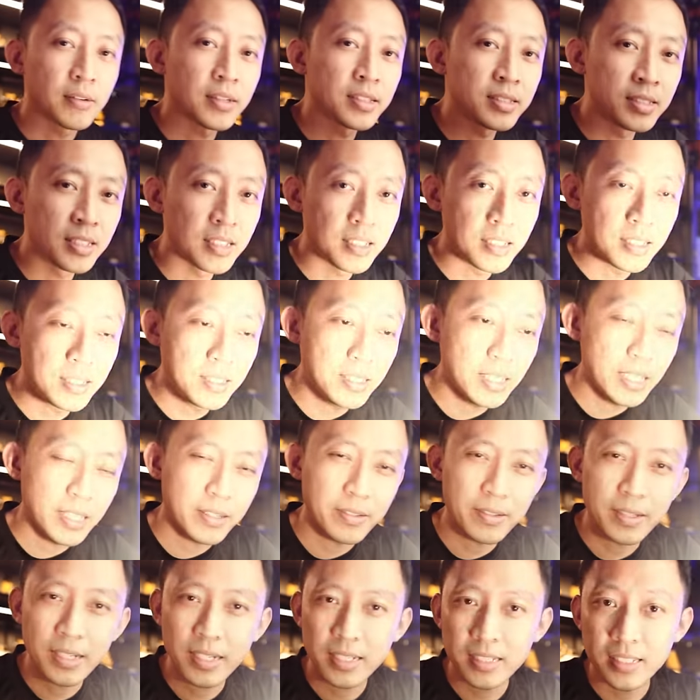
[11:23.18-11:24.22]
Right, these
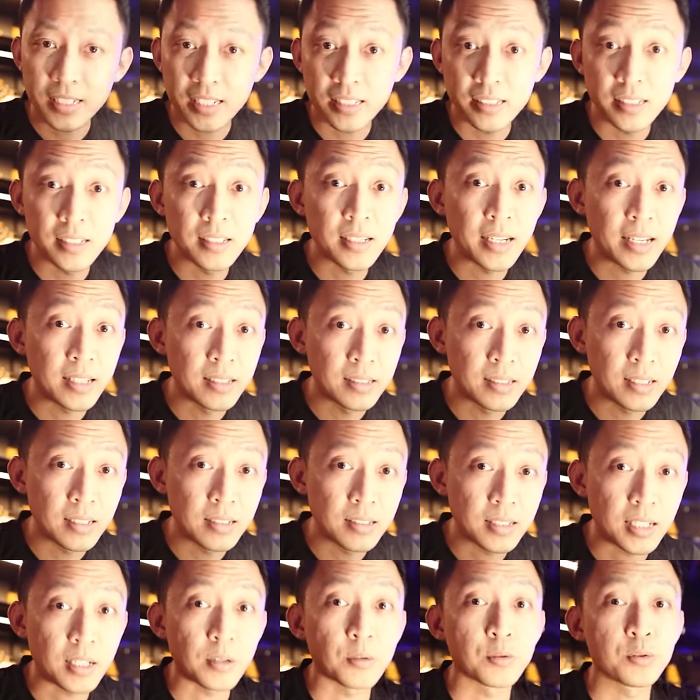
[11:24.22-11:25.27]
LR60
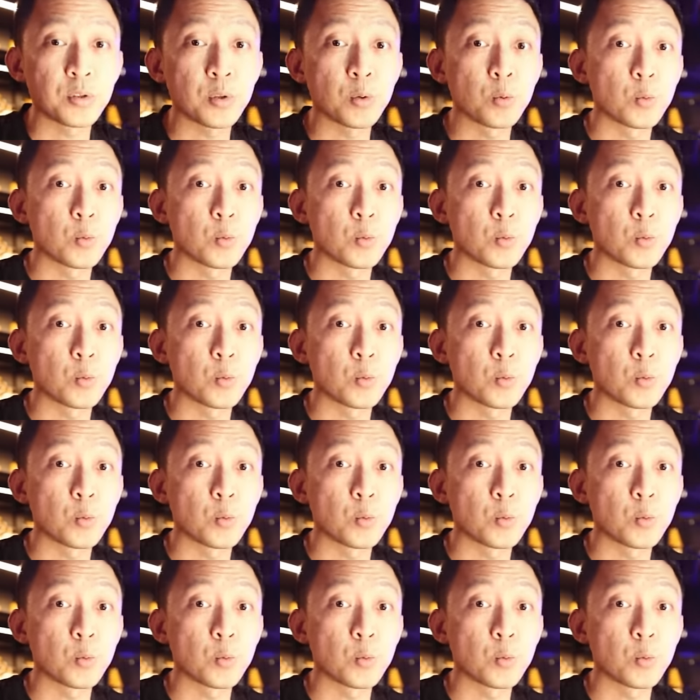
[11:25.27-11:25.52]
lanterns are also